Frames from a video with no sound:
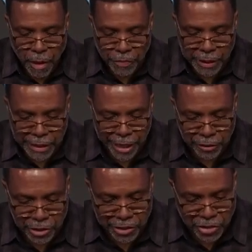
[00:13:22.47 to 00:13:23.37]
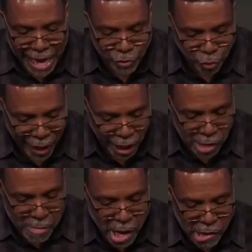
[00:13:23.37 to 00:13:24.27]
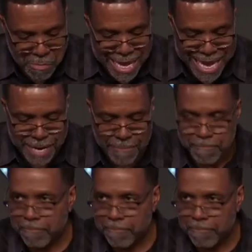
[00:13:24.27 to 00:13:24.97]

The letter does not dwell among men.